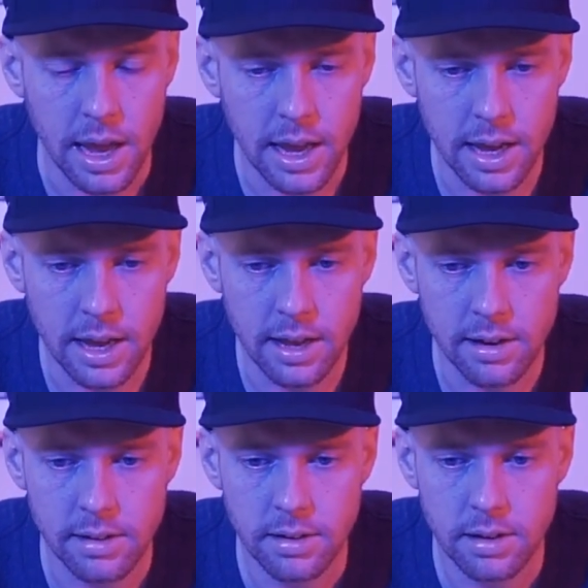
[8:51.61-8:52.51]

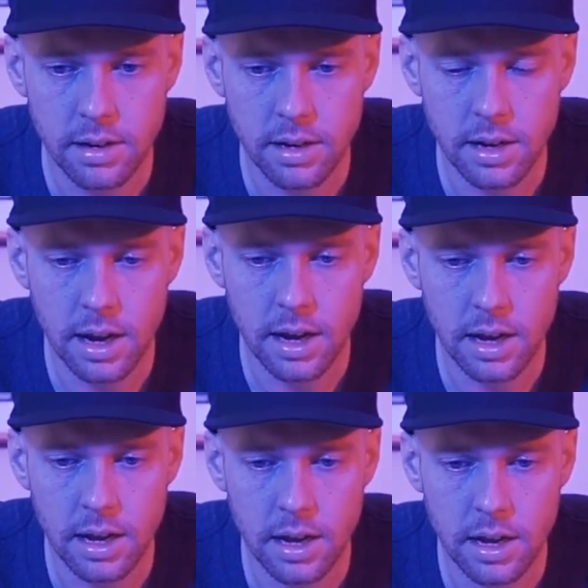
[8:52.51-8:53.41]
And
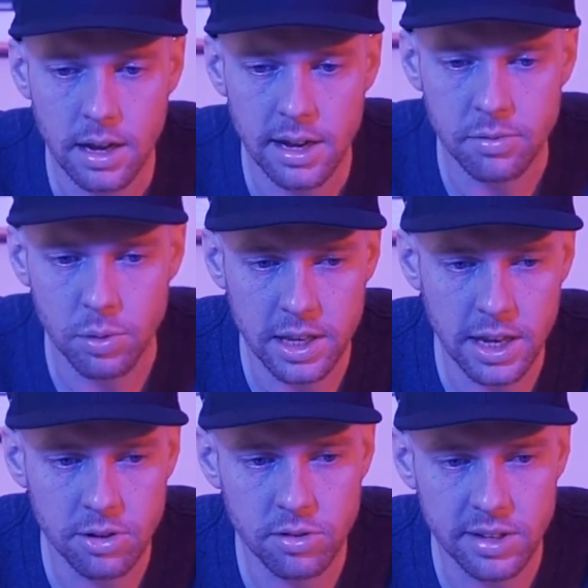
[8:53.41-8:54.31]
it's
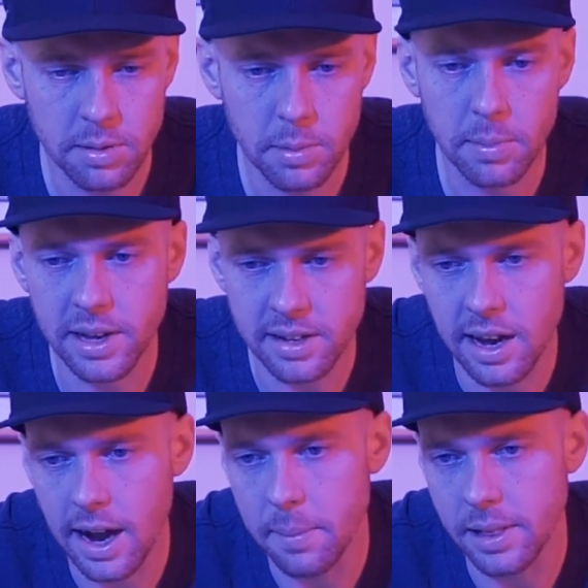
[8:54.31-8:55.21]
really interesting to me because
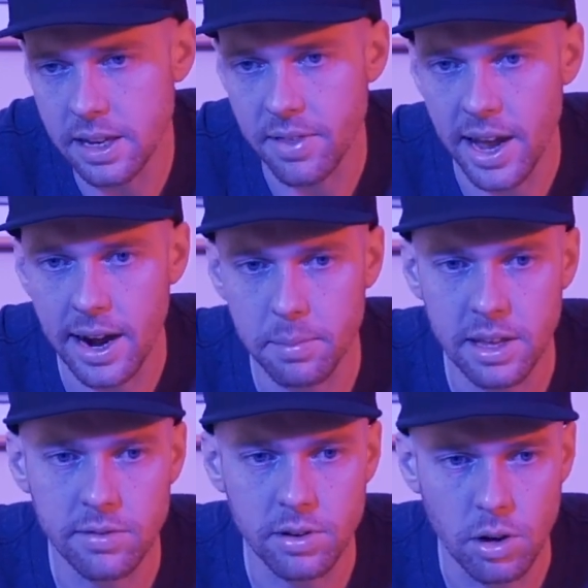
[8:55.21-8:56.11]
I believe that. I
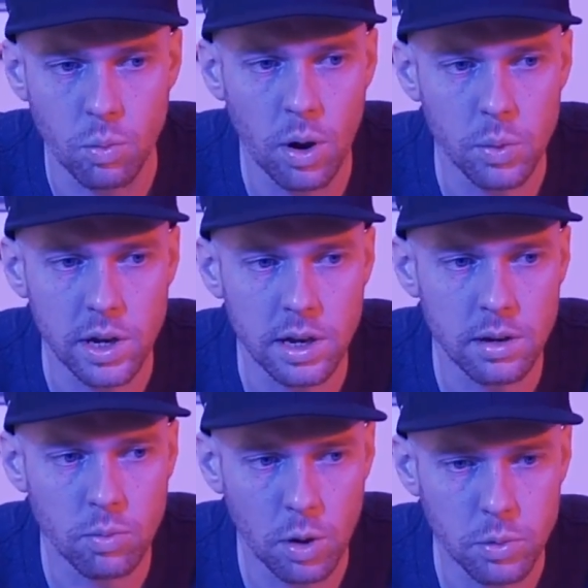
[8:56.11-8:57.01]
believe, what
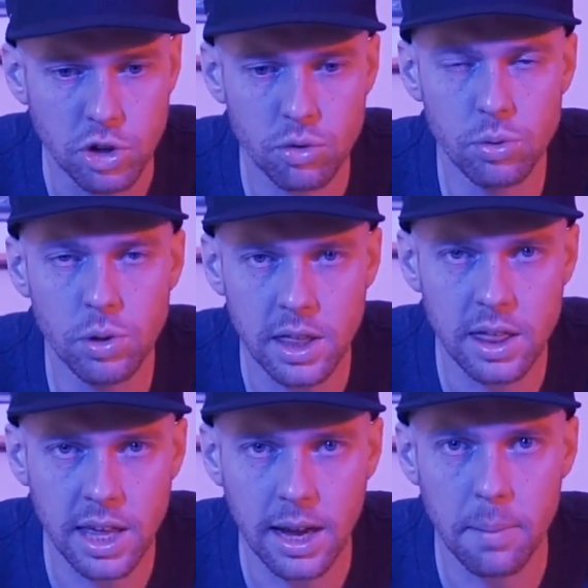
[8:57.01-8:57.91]
we truly
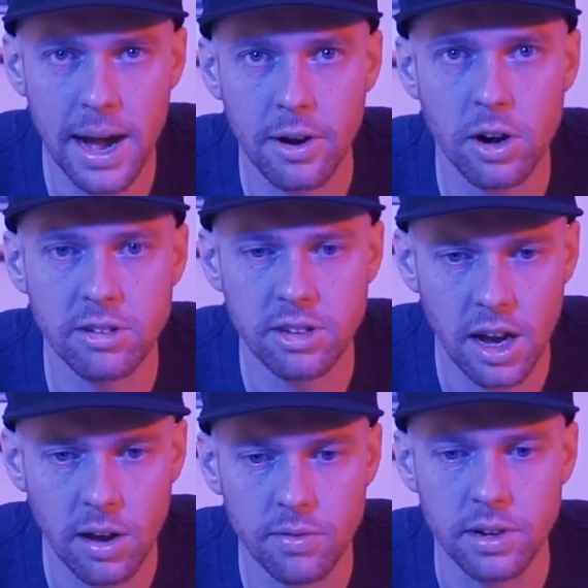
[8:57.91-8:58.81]
think about
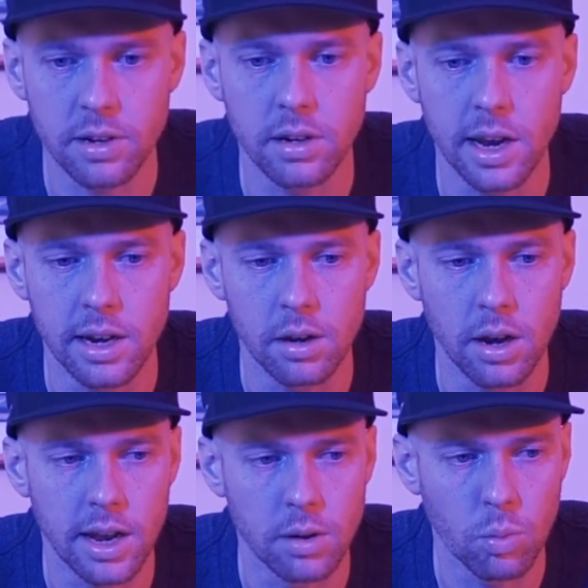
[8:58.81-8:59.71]
ourselves
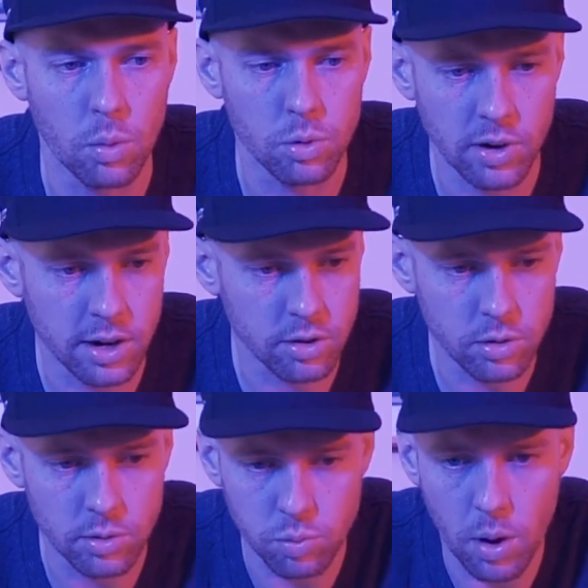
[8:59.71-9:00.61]
and what we're trying to
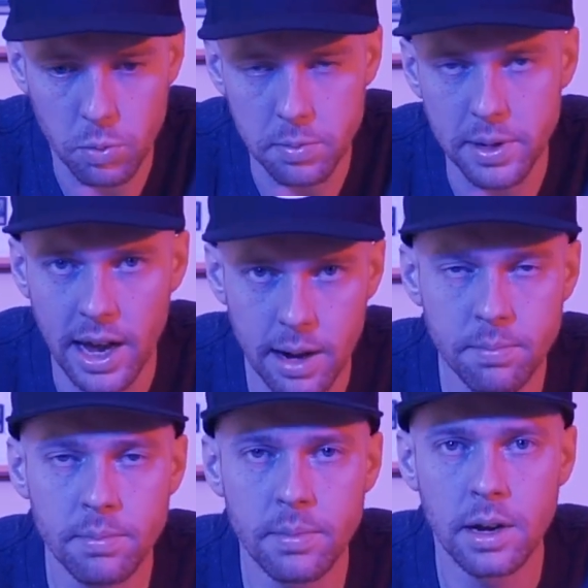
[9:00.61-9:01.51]
do is what we
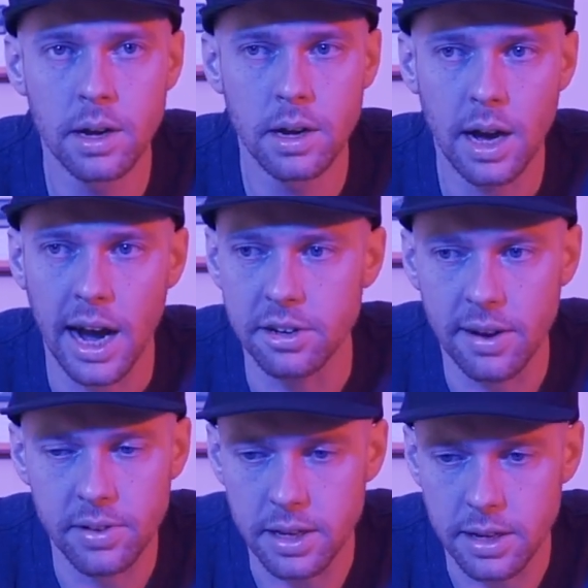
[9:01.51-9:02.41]
become. I
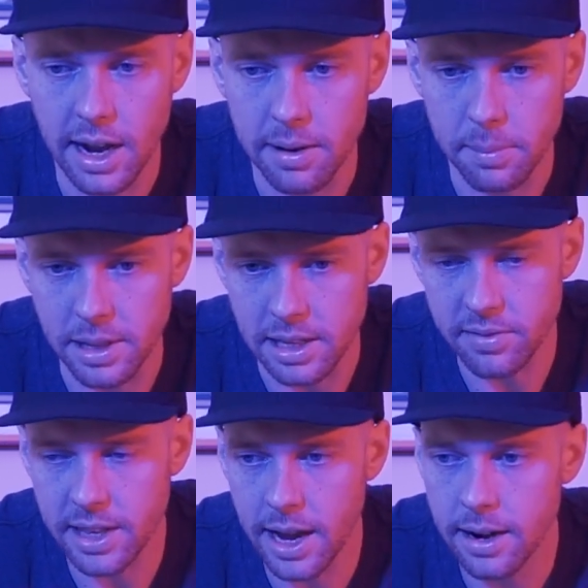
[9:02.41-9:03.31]

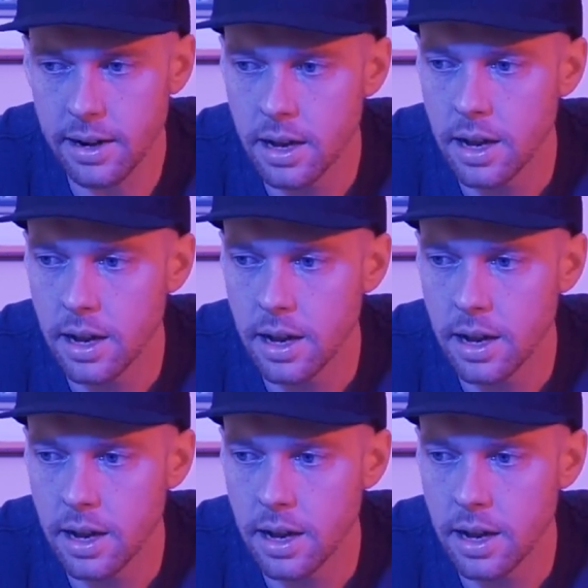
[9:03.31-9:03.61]
believe in that.